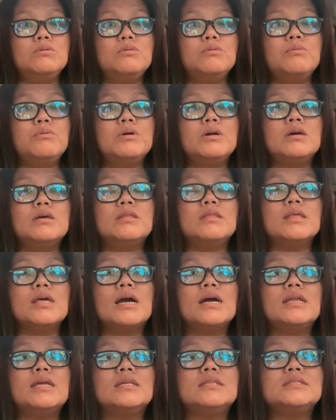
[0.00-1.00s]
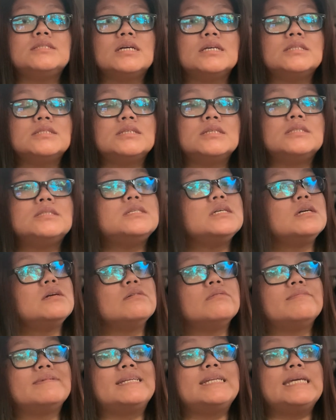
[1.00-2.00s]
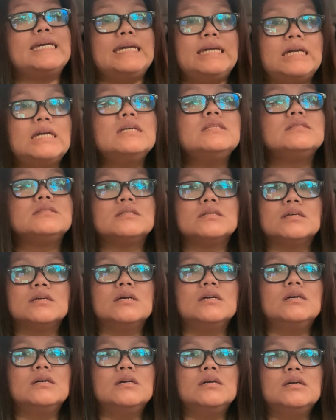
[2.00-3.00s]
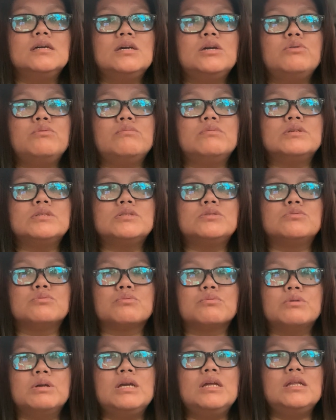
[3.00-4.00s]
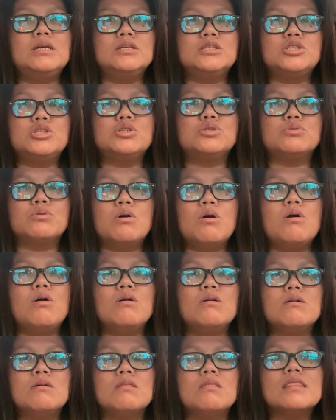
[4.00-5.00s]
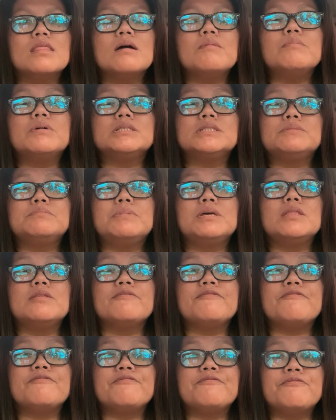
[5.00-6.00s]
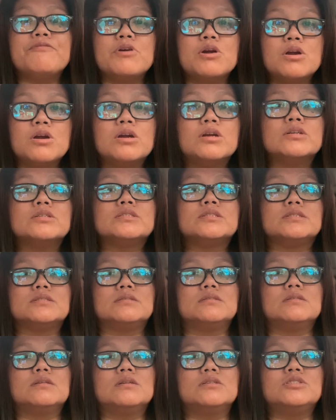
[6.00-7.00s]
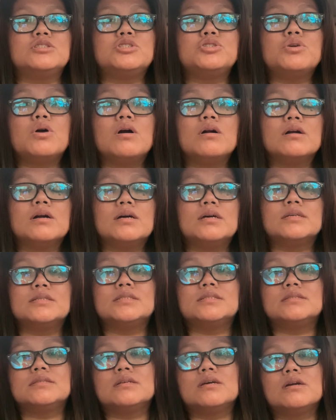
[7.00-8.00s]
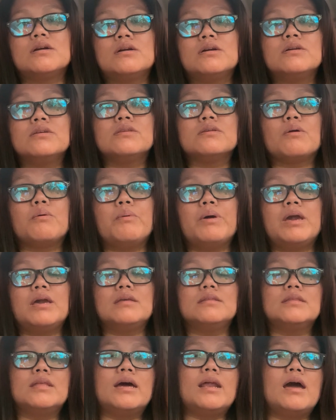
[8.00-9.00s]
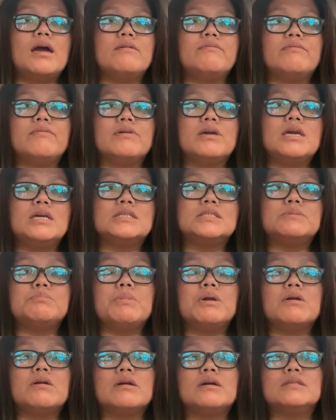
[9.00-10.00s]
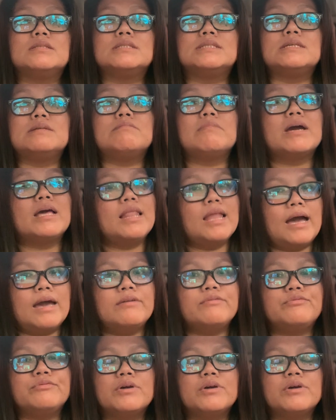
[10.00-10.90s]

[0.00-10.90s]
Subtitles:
with an intensity of an 8. It was really strong. That must be the first strongest earthquake that I've experienced in my life.